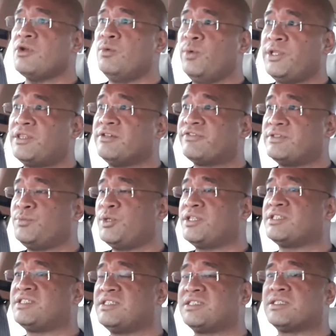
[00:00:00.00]
with
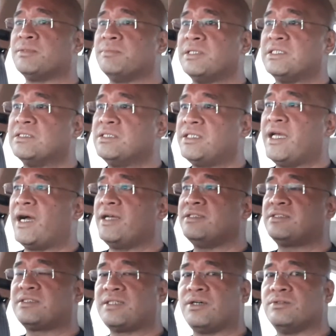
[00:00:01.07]
the system, and yeah,
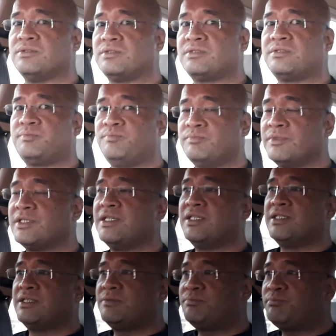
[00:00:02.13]
it sounds
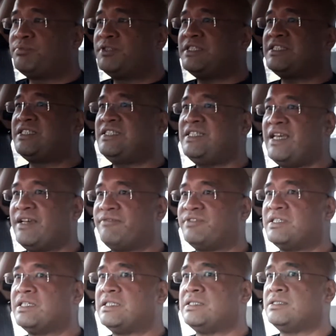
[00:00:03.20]
pretty
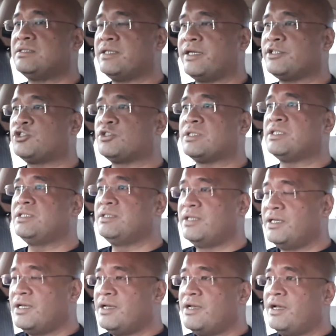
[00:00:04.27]
heavenly actually.
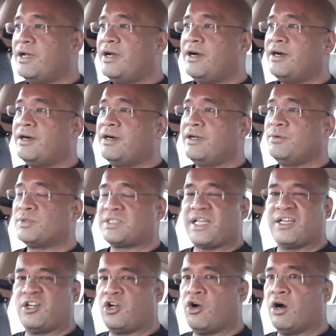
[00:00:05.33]
It was
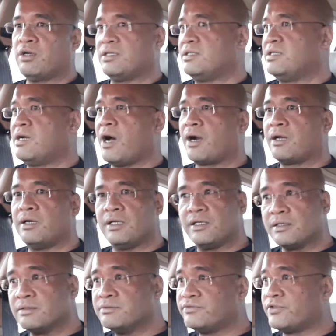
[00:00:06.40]
like God
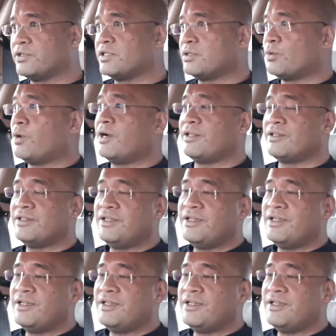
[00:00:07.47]
gargling for a little while,